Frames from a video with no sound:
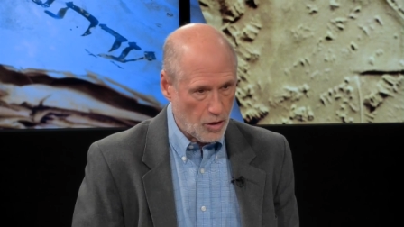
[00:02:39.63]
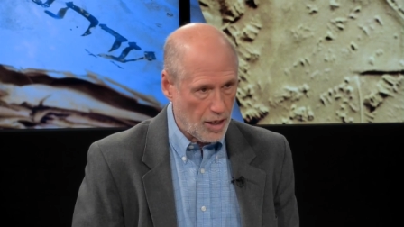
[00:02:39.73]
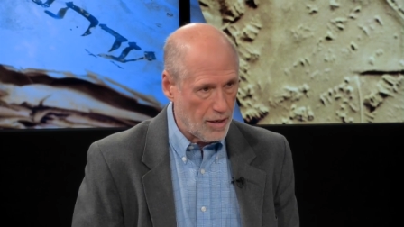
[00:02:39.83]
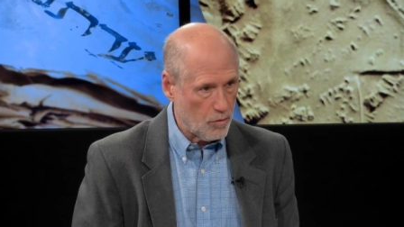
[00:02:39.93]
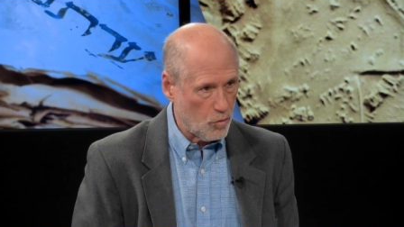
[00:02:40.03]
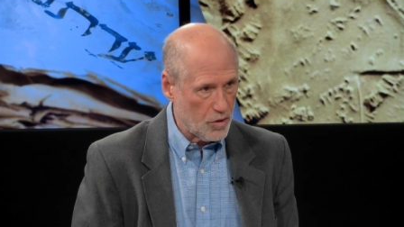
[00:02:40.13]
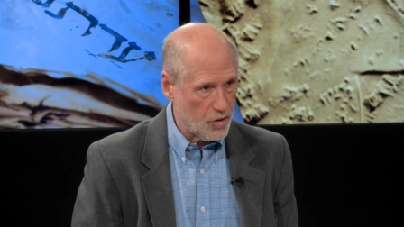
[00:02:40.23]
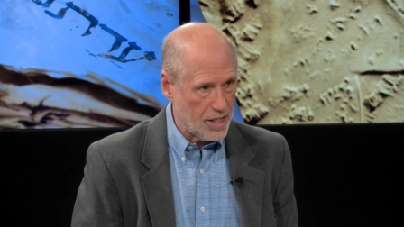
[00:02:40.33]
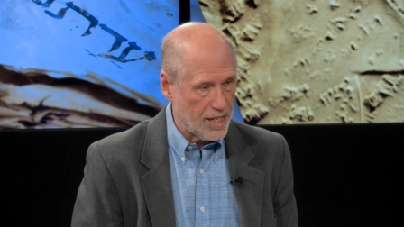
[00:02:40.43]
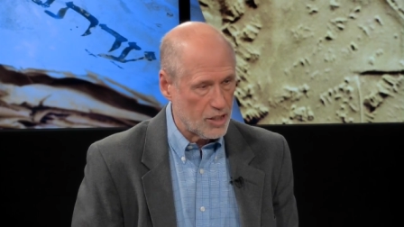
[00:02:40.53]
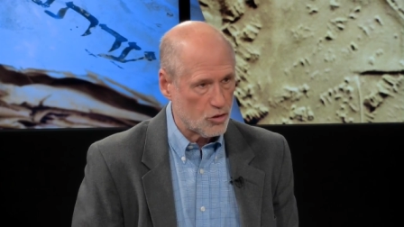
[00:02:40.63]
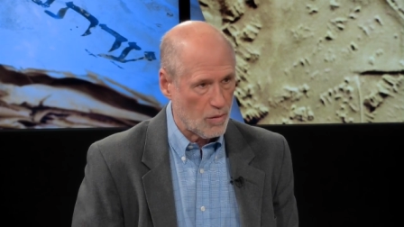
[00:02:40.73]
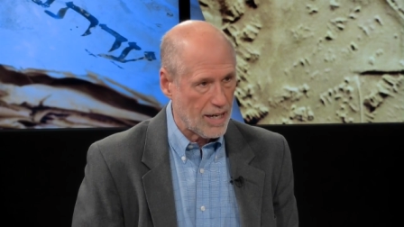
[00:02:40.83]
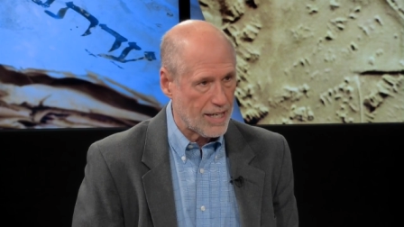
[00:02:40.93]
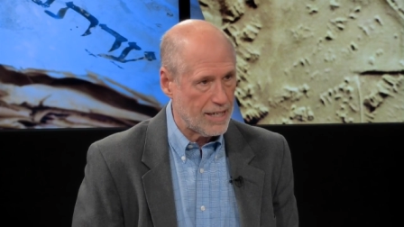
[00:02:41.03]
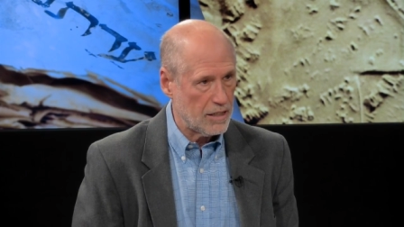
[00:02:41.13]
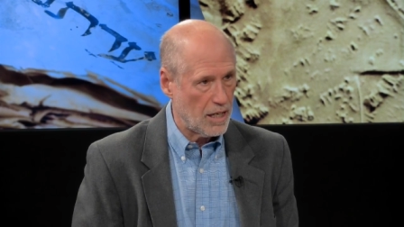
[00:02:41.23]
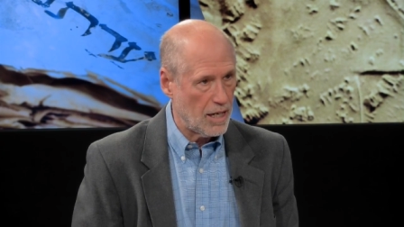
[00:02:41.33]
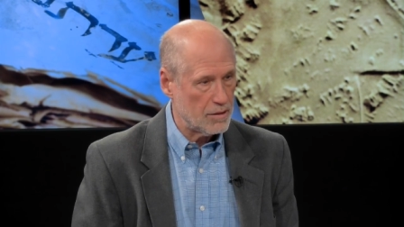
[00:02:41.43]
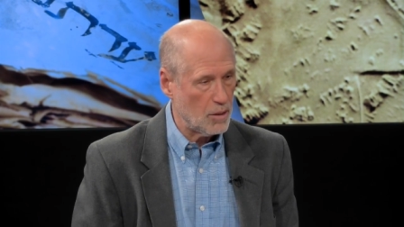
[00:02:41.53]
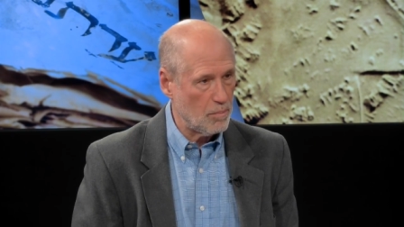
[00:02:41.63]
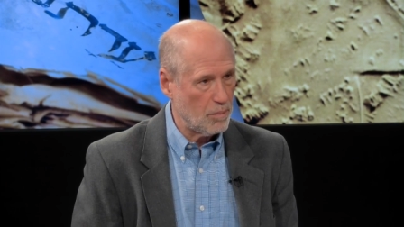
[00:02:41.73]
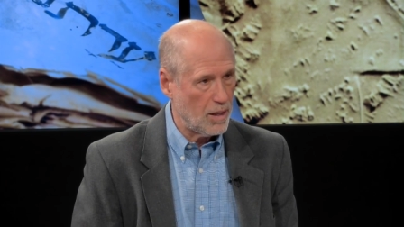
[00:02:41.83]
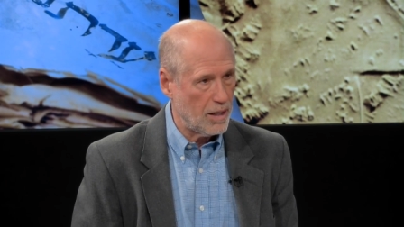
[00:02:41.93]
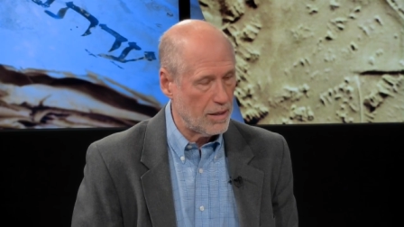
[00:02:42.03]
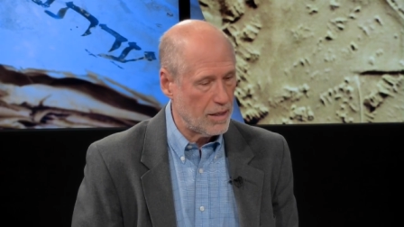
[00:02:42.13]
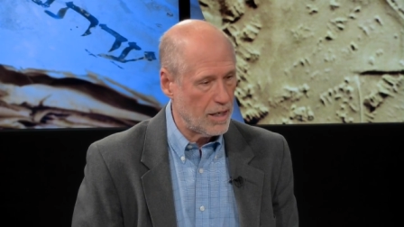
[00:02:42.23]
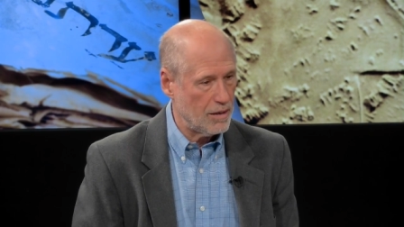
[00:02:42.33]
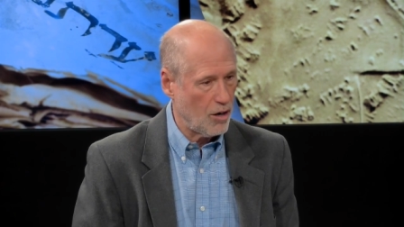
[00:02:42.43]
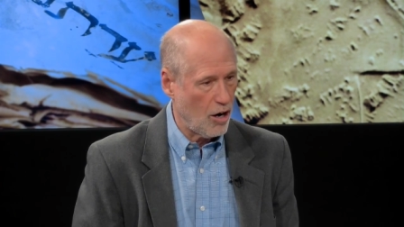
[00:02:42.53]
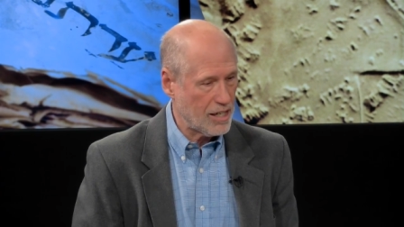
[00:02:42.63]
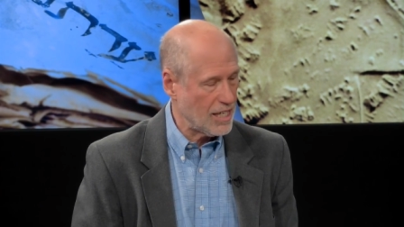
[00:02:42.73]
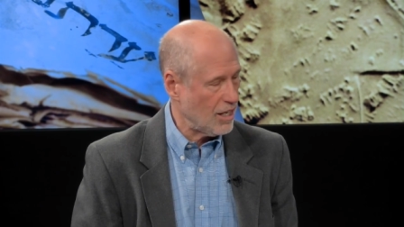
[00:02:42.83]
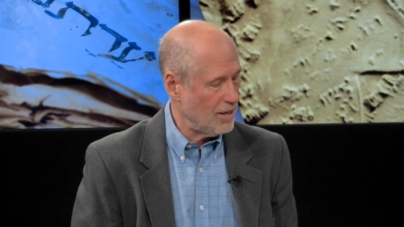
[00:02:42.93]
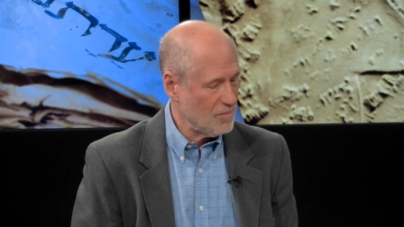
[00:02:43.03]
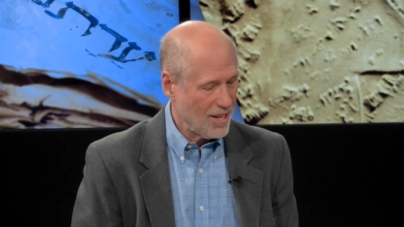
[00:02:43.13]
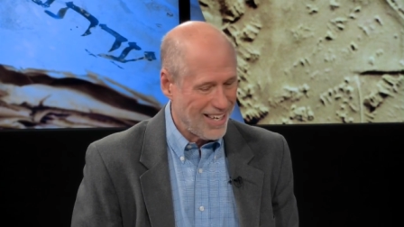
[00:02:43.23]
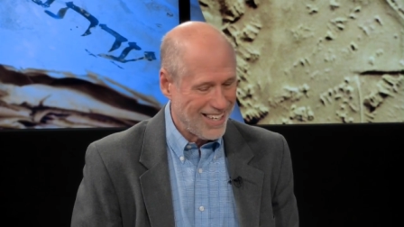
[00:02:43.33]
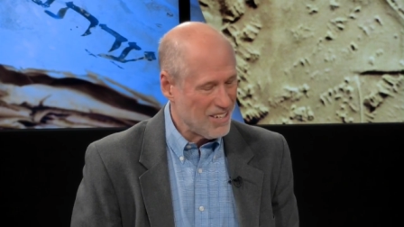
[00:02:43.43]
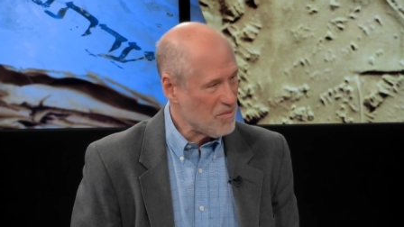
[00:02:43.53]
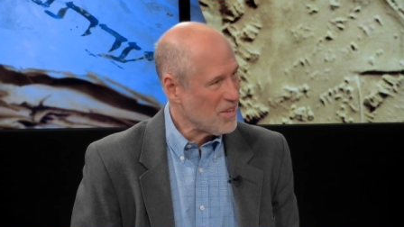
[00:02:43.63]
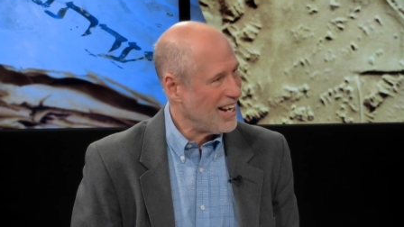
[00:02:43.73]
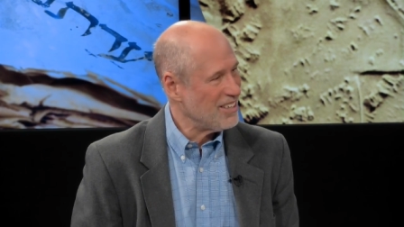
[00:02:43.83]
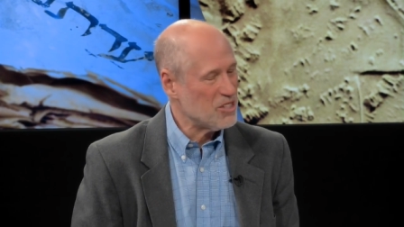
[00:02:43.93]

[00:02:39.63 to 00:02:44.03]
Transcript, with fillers: Uh, with the Israeli uh, de- uh, uh, archaeological uh,